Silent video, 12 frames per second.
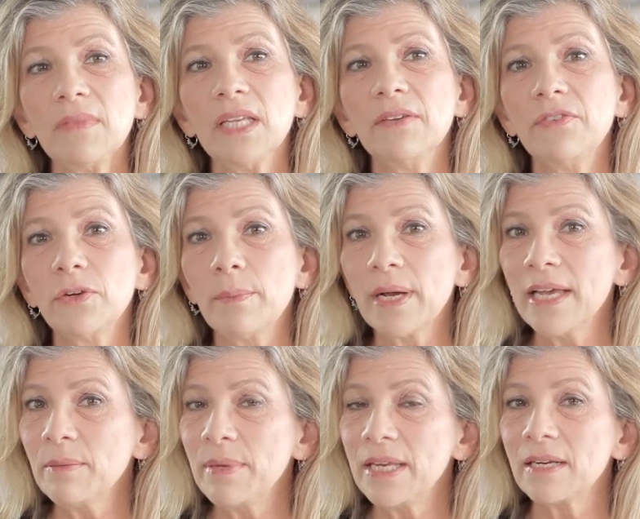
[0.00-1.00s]
If you're
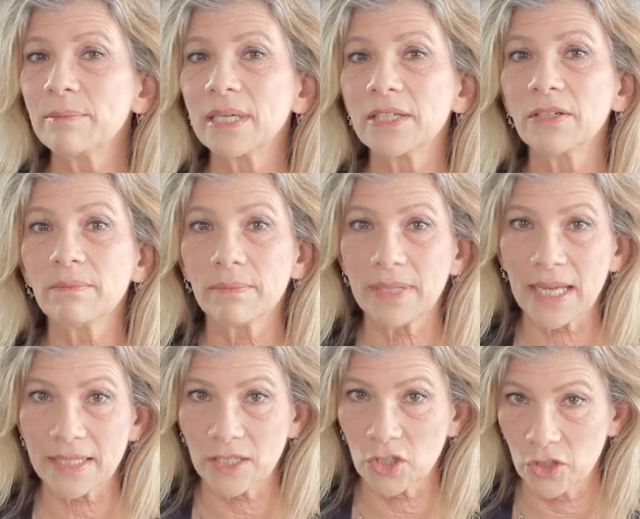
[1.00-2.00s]
buying peanut butter,
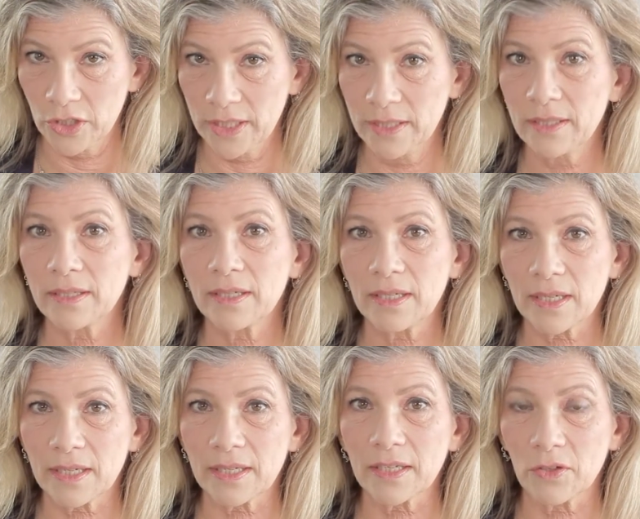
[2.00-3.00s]
that's a good
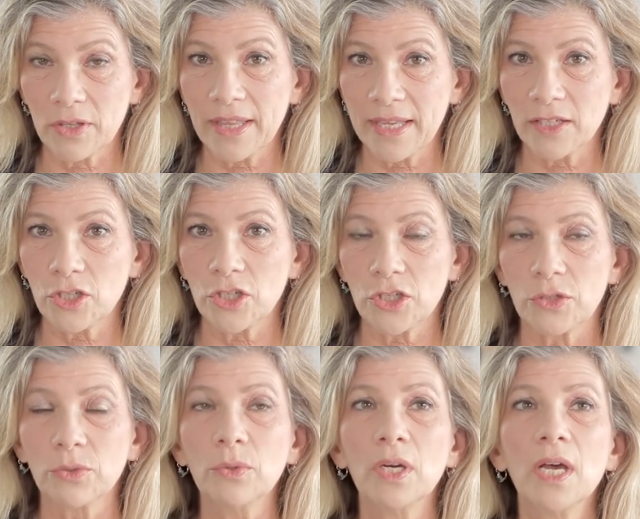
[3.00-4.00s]
thing to
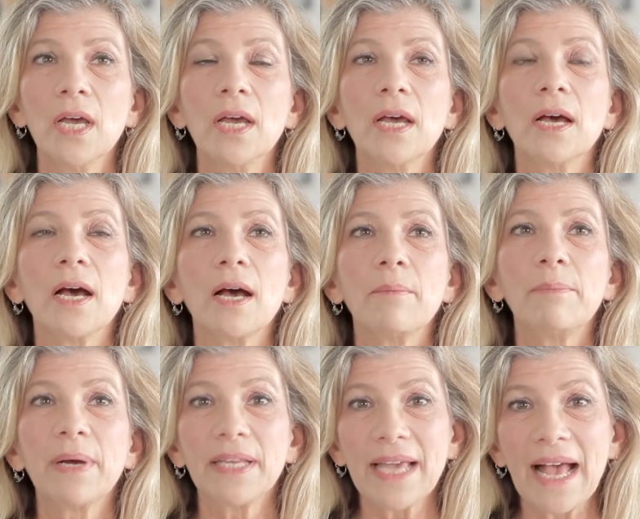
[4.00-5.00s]
do,
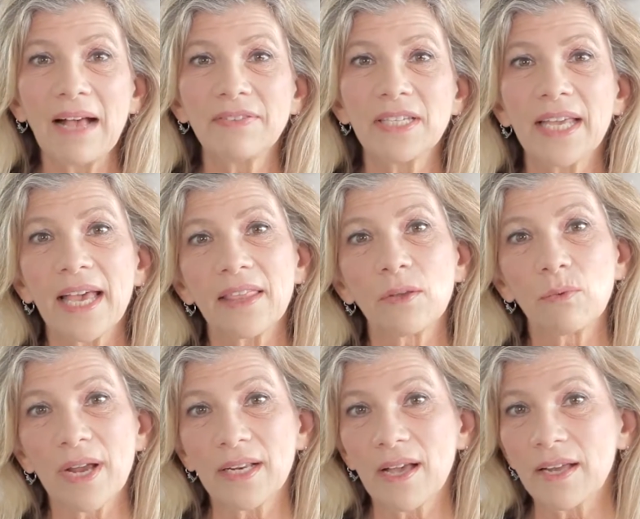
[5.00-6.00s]
but you have to get the
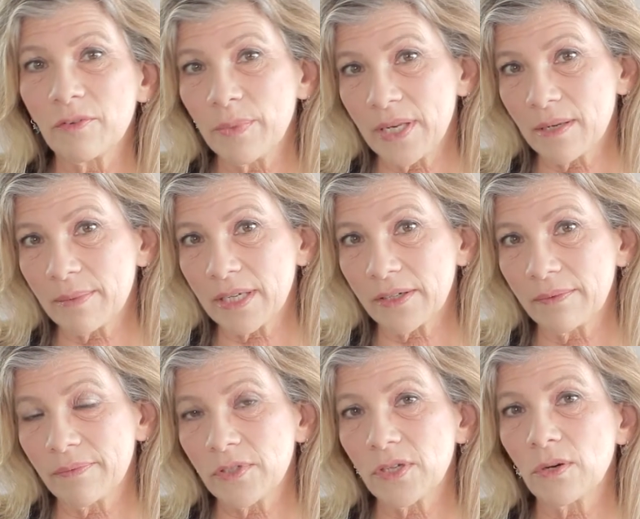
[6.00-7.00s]
right kind of peanut butter.
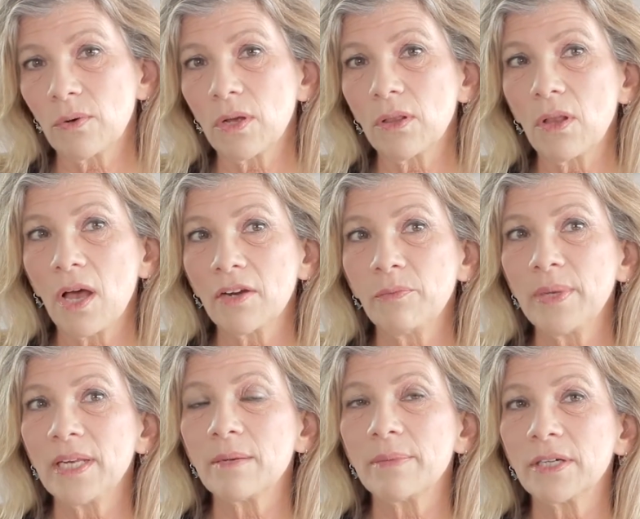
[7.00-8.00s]
So a lot of
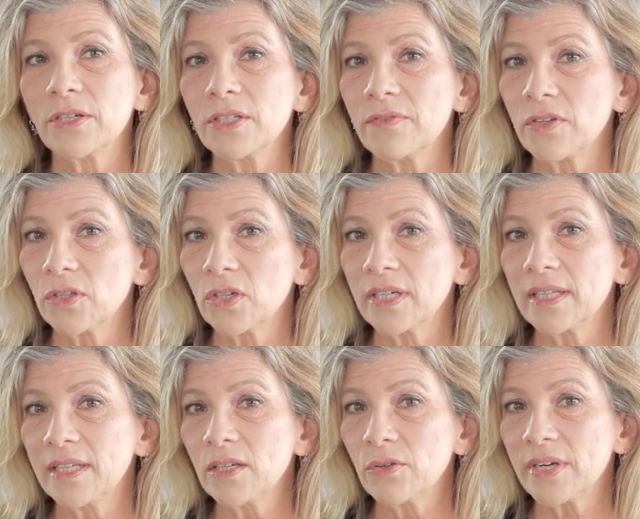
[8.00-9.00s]
peanut butters, if you look at
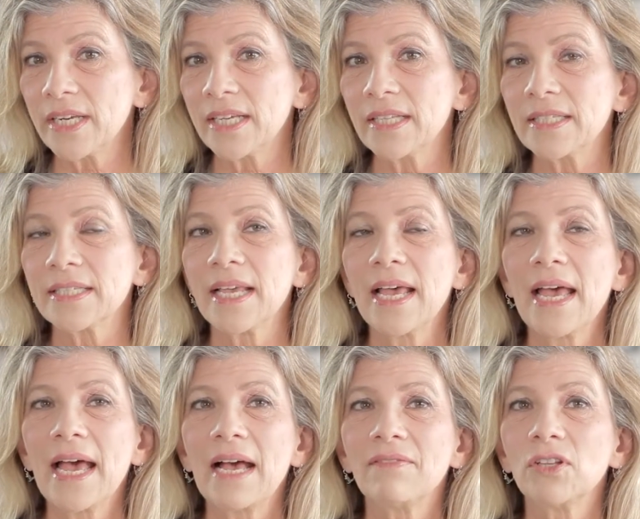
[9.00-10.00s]
the ingredients,
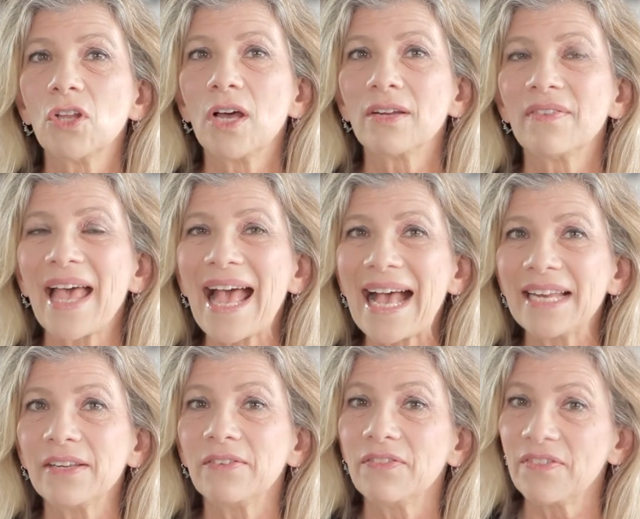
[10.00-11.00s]
have a lot of
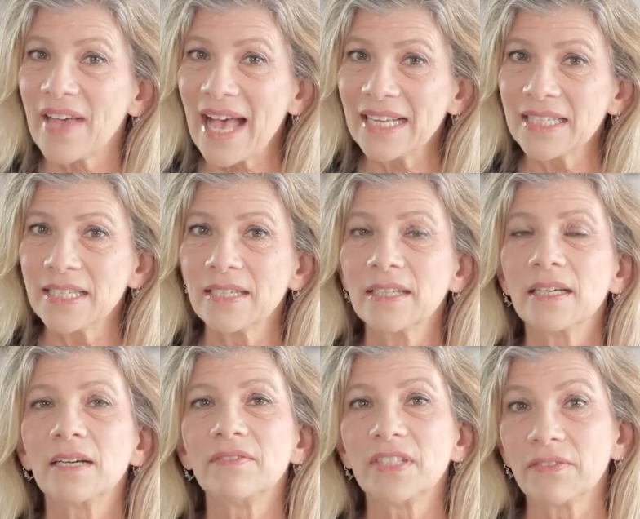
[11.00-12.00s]
added fat
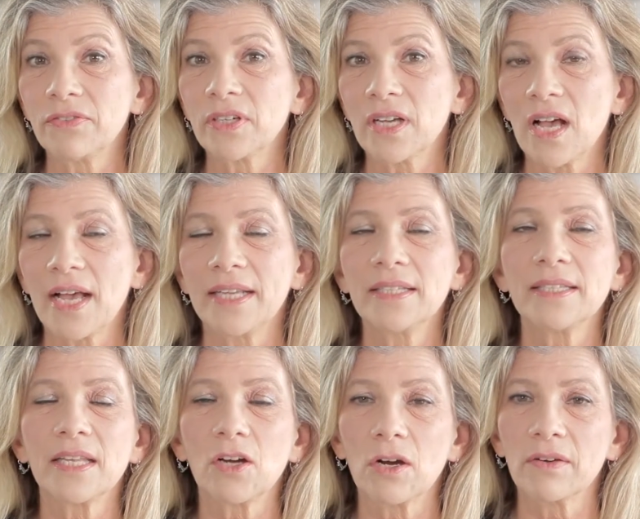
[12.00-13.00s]
of different kinds
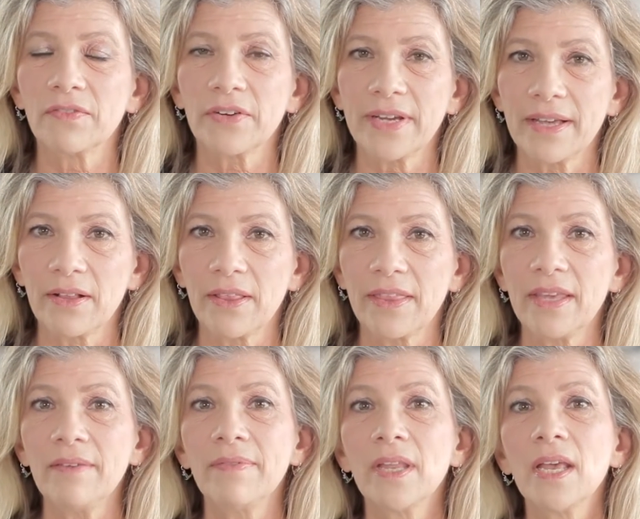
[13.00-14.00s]
that aren't very healthy.
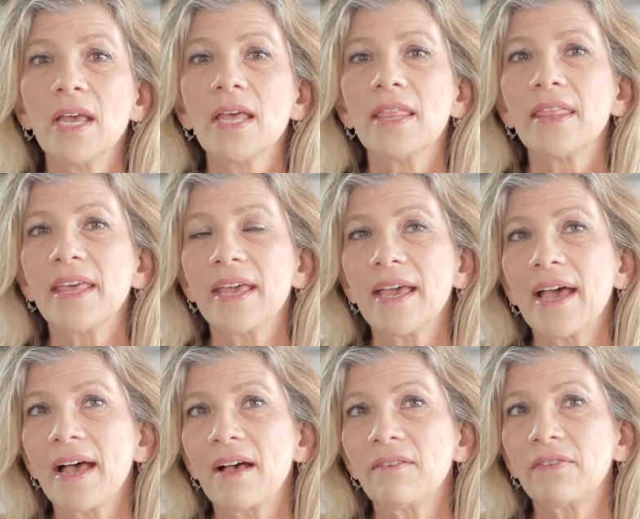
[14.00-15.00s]
They
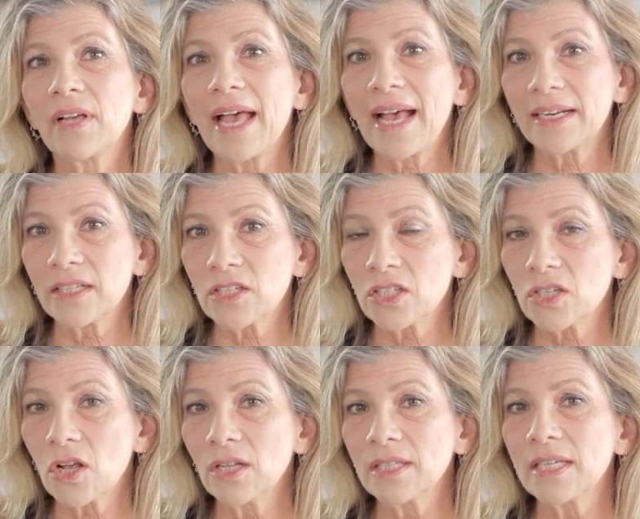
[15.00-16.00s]
have added
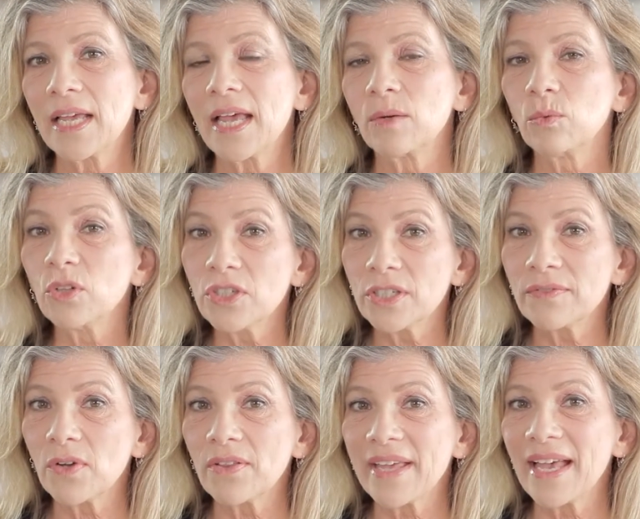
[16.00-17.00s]
salt, and worst of
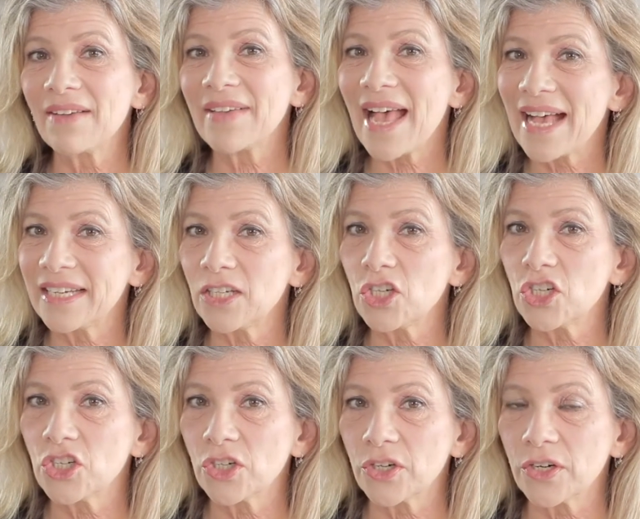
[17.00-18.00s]
all, they have added
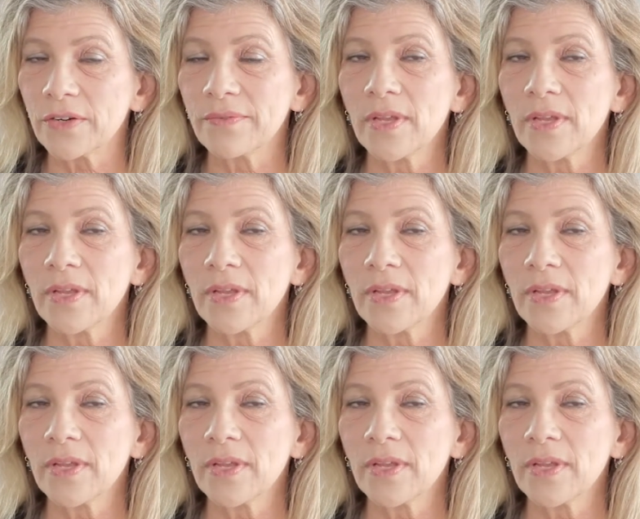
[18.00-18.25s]
sugar.